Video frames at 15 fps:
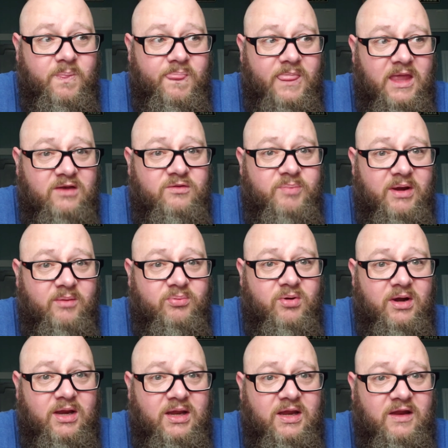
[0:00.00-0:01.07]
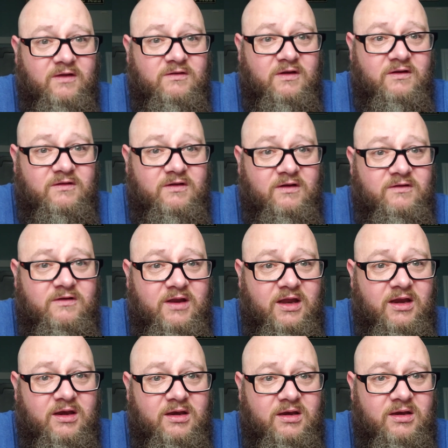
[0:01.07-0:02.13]
It's been a pretty easy
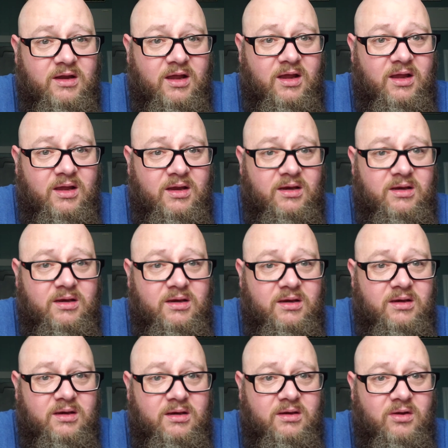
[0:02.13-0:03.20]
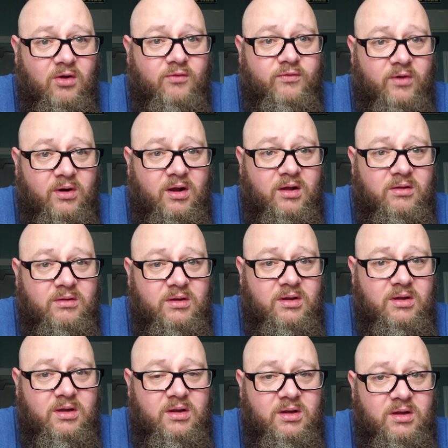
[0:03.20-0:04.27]
16 overall
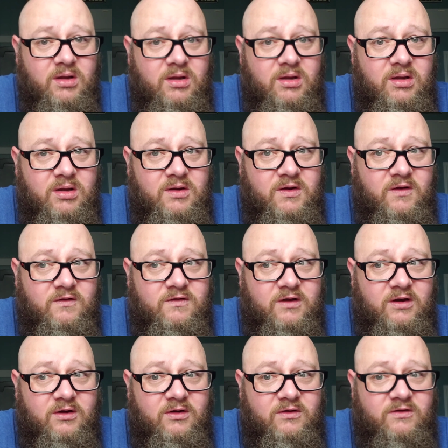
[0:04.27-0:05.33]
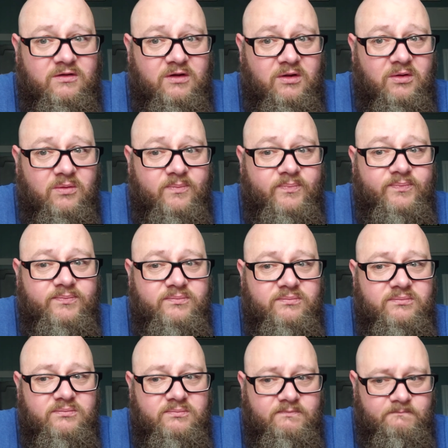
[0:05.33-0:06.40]
considered. So,
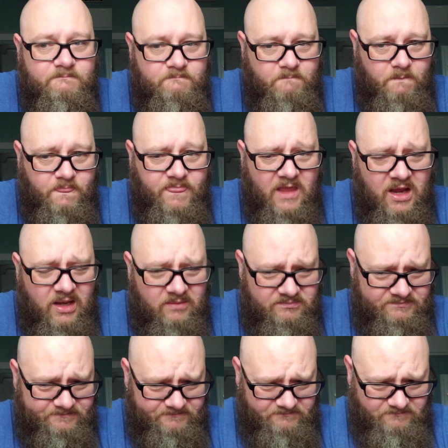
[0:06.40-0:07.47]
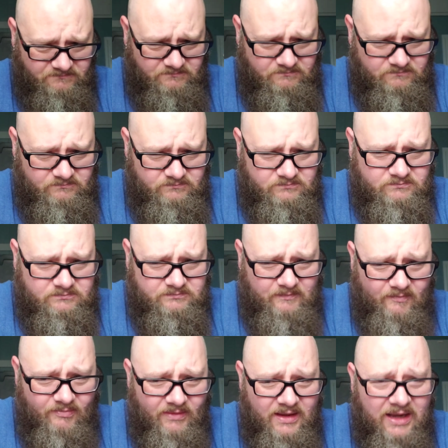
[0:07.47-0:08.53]

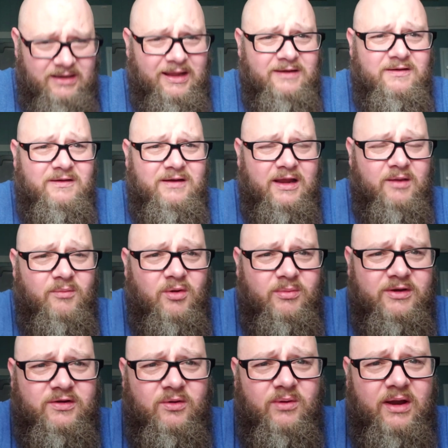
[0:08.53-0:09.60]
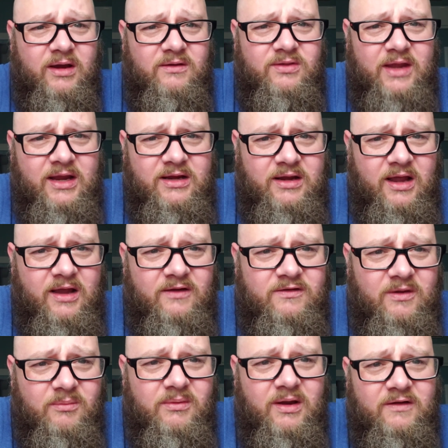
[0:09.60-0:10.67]
I'd like to take a moment to and thank
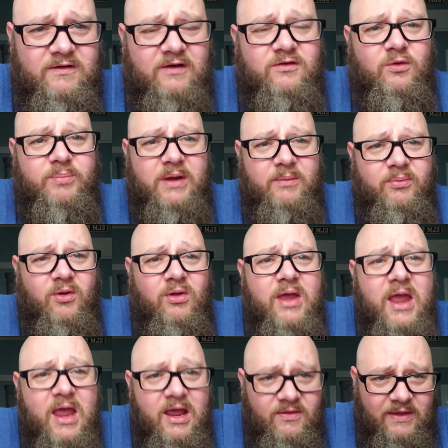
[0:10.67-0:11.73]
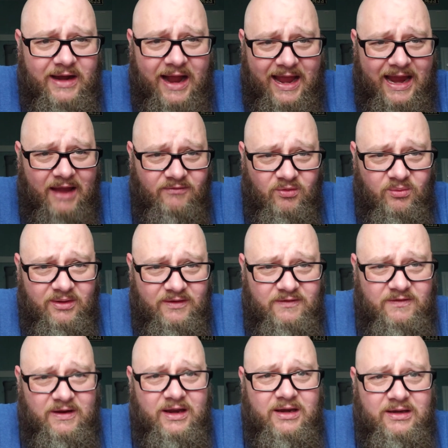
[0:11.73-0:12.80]
some essential people that I haven't really
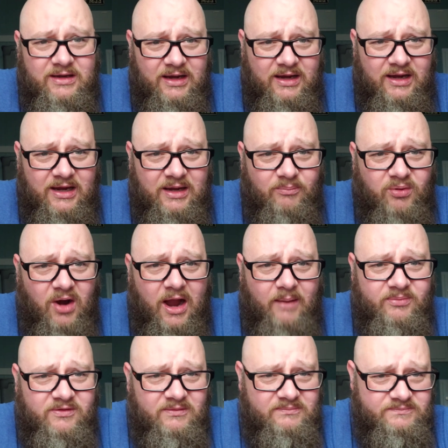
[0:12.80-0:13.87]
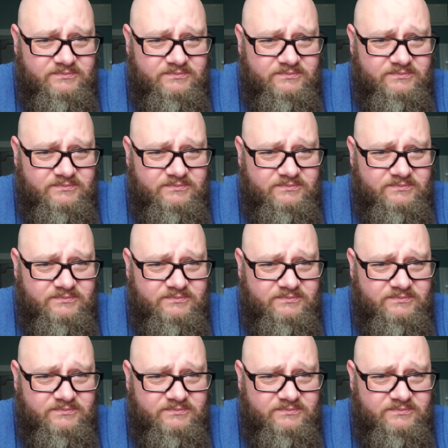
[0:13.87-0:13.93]
seen getting any props.